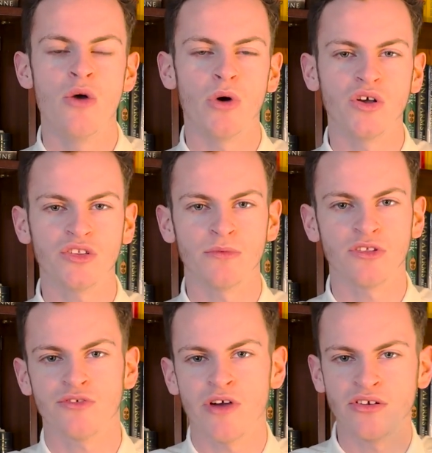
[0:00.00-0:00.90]
While some of the
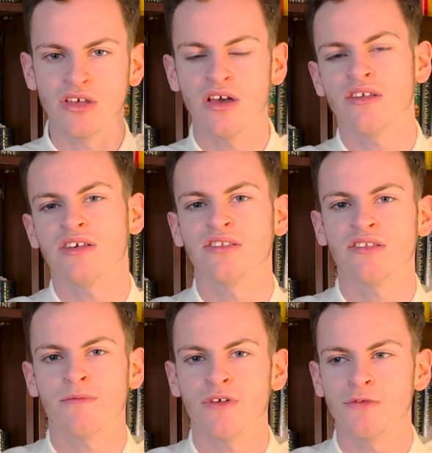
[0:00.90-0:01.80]
surrounding cast can
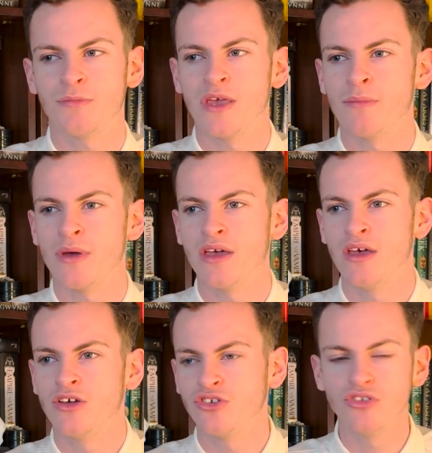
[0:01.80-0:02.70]
sometimes be a bit
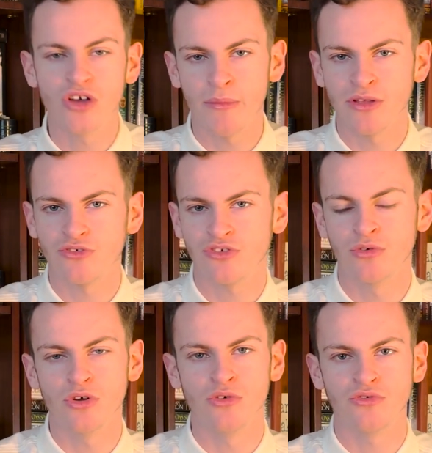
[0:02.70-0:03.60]

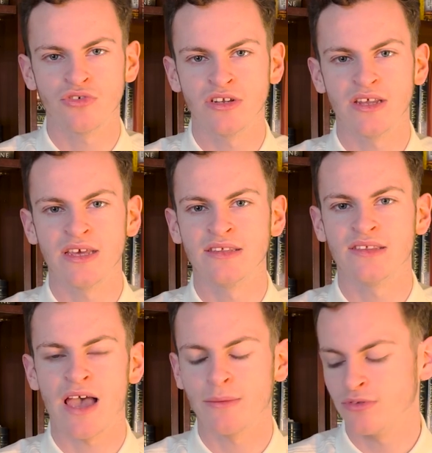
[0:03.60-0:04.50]
two-dimensional, Uhtred
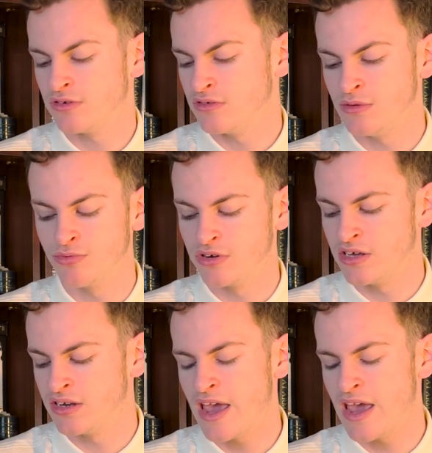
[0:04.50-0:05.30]
is absolutely brilliant.